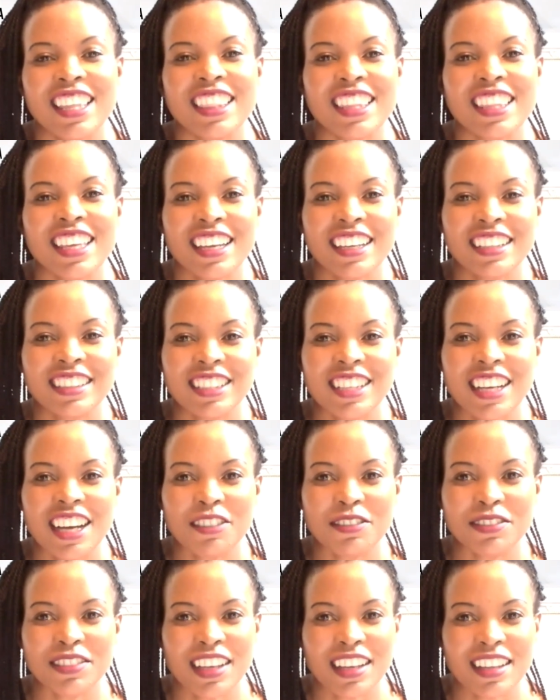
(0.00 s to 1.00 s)
And then
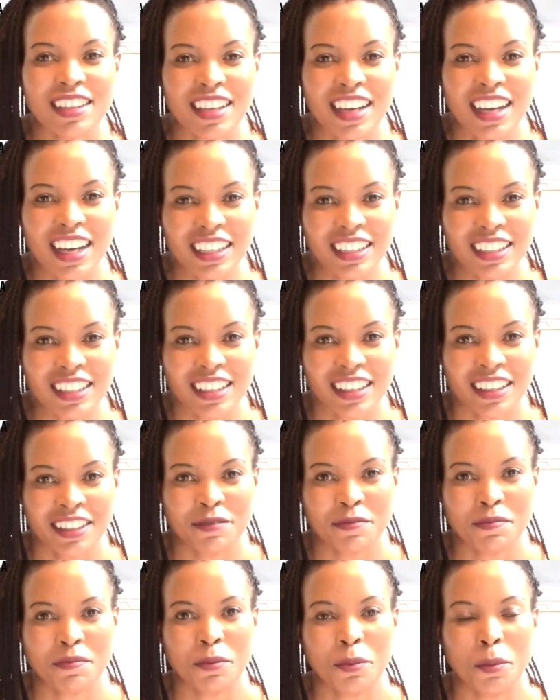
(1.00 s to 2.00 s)
after that,
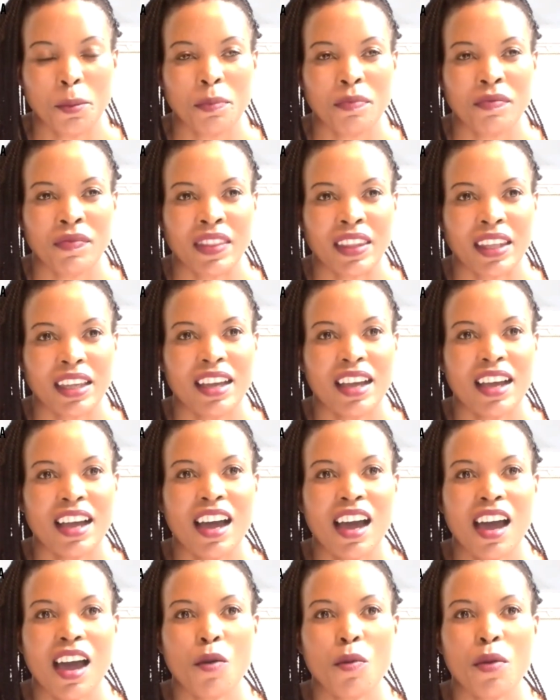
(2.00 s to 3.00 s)

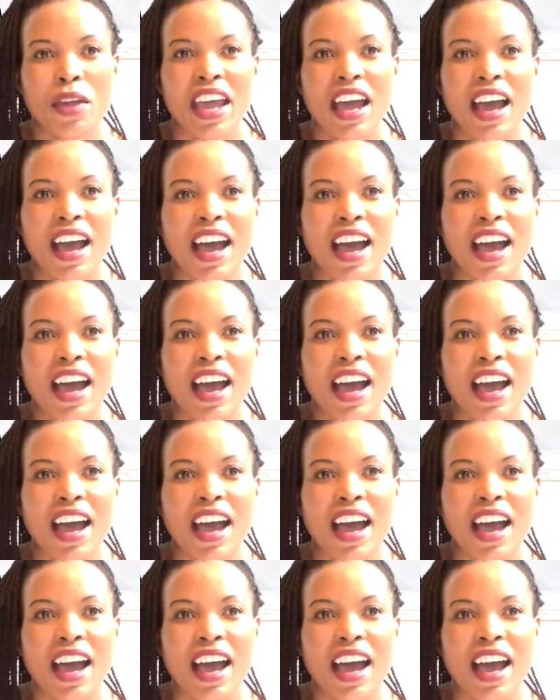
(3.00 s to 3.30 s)
we